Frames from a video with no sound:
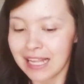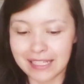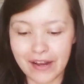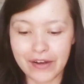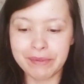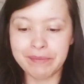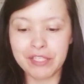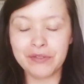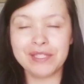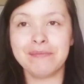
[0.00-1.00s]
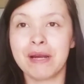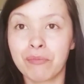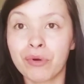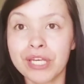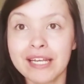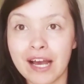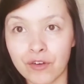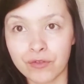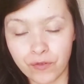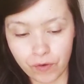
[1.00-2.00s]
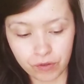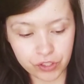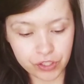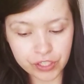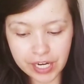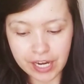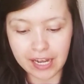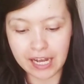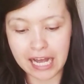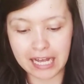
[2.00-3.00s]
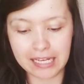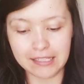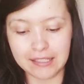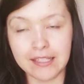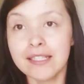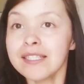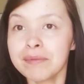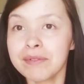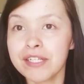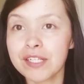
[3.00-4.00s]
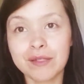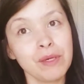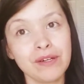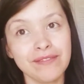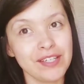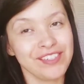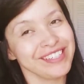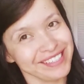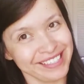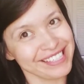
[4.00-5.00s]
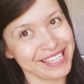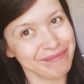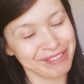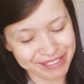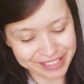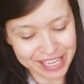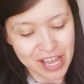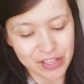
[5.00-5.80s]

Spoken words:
Now I'm going to be using my pre-calc folder as inspiration, motivation, and examples.